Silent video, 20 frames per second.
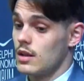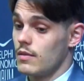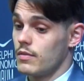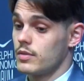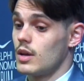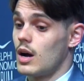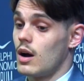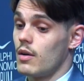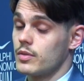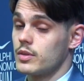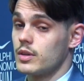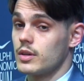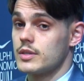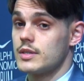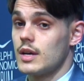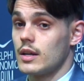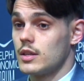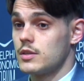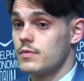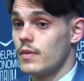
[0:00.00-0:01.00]
after
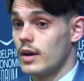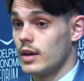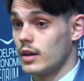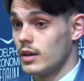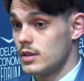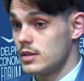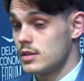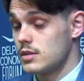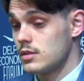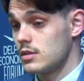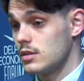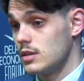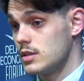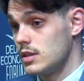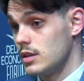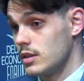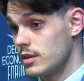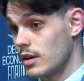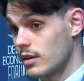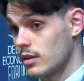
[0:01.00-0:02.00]
satisfying its
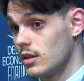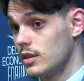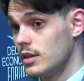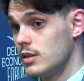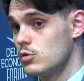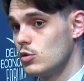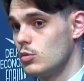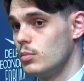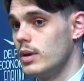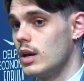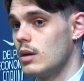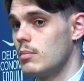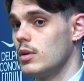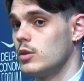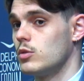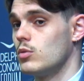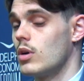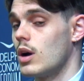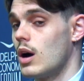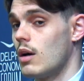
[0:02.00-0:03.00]
internal needs would be able to
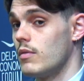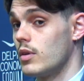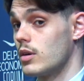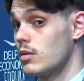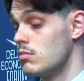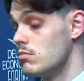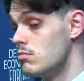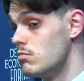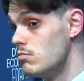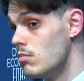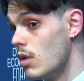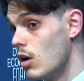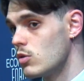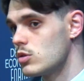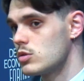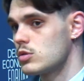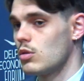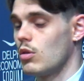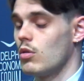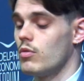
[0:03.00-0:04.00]
cover
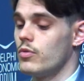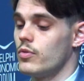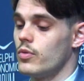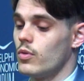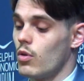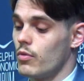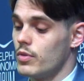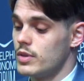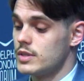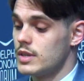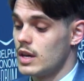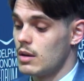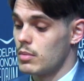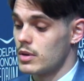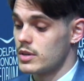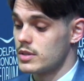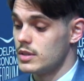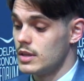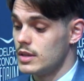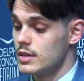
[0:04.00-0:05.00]
most of its
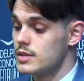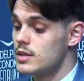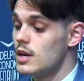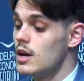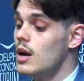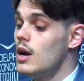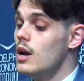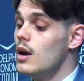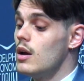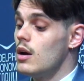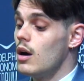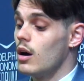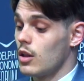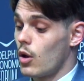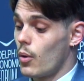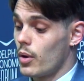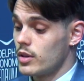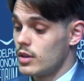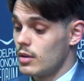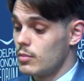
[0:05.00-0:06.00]
neighbors' needs,
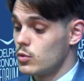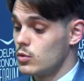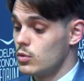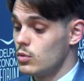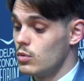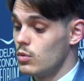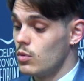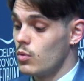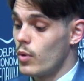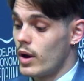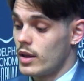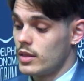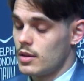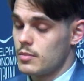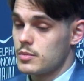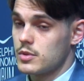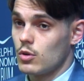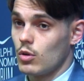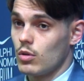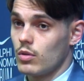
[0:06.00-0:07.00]
allowing them to wen
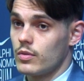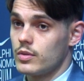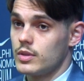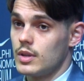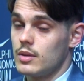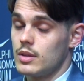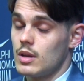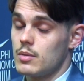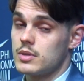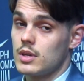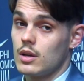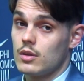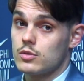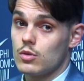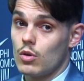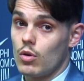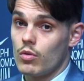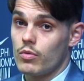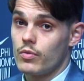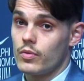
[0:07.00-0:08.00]
themselves
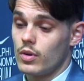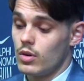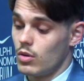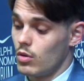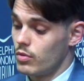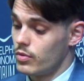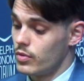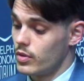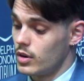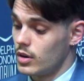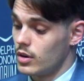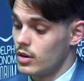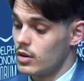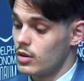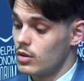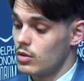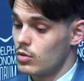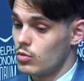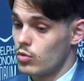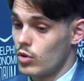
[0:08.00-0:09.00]
off
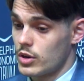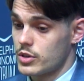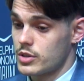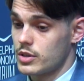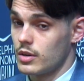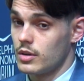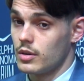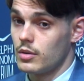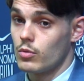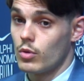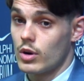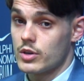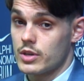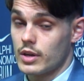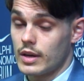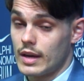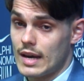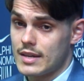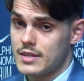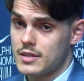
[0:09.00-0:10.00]
Russian
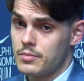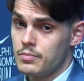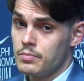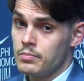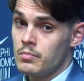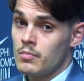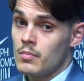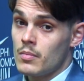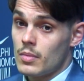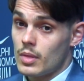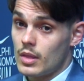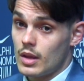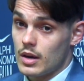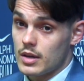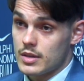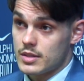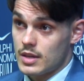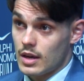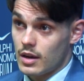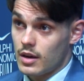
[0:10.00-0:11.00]
gas. The
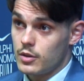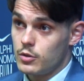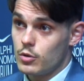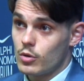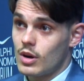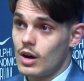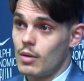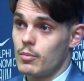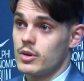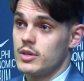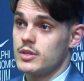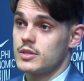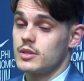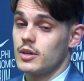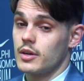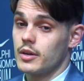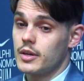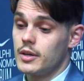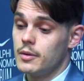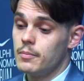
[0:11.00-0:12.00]
second newcomer is Turkey,